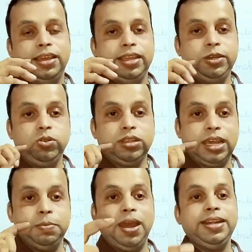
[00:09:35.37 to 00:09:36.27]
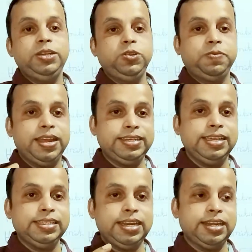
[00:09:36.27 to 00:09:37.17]
It will convert into fatty
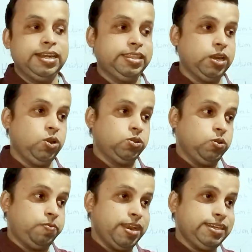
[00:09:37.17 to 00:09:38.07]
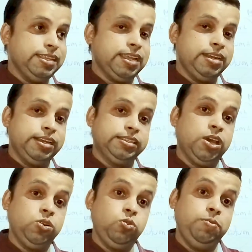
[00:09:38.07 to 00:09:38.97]
acid and glycerol. So fatty acid and
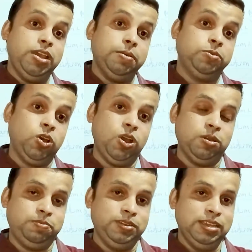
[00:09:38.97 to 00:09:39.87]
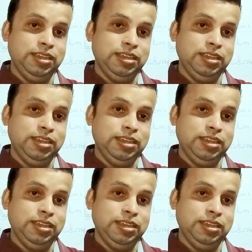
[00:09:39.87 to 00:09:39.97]
glycerol will be absorbed.